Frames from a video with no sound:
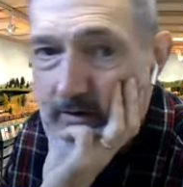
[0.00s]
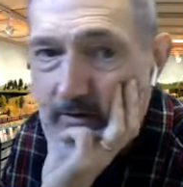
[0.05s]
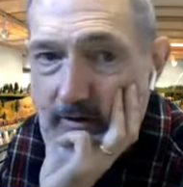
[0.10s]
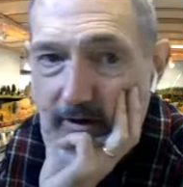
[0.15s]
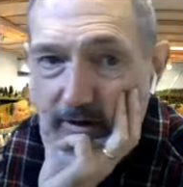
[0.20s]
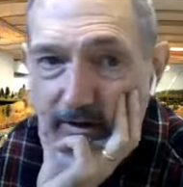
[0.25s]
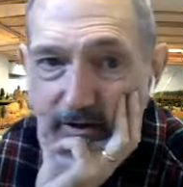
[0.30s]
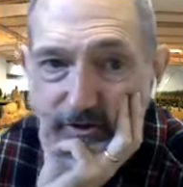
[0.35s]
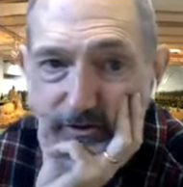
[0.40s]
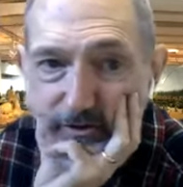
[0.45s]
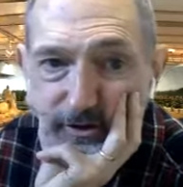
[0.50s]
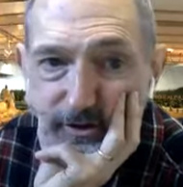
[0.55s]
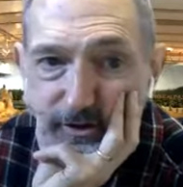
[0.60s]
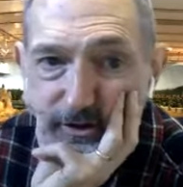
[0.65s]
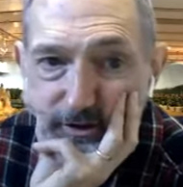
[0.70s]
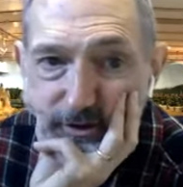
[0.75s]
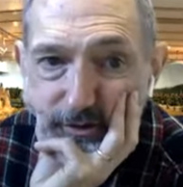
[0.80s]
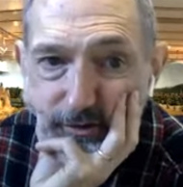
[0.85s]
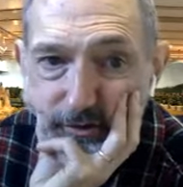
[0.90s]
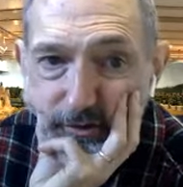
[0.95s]
I guess you can
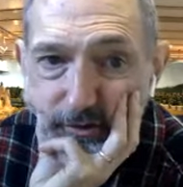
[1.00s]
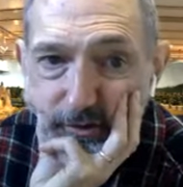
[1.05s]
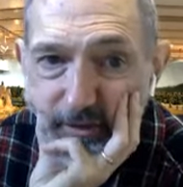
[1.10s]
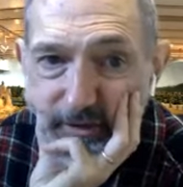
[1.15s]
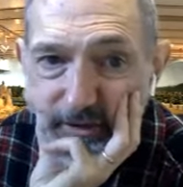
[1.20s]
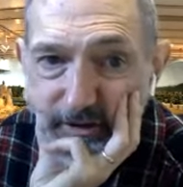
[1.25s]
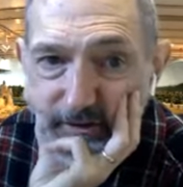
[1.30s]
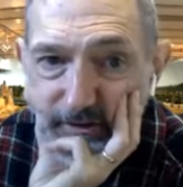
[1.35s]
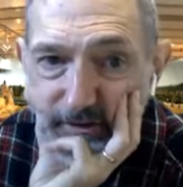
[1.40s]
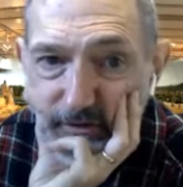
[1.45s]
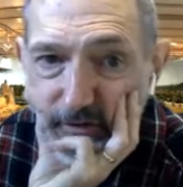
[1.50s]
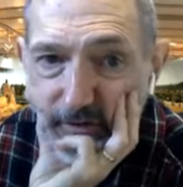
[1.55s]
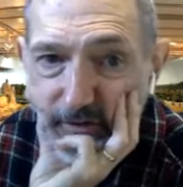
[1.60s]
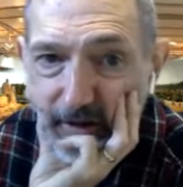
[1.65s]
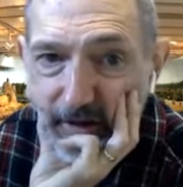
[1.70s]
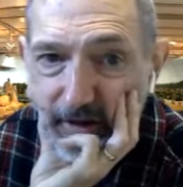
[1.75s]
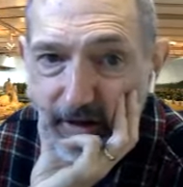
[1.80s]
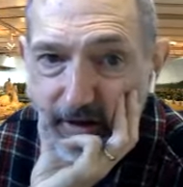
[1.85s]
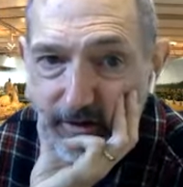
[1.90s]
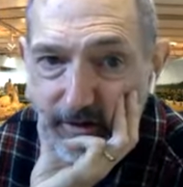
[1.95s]
use the main for
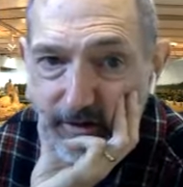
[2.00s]
that.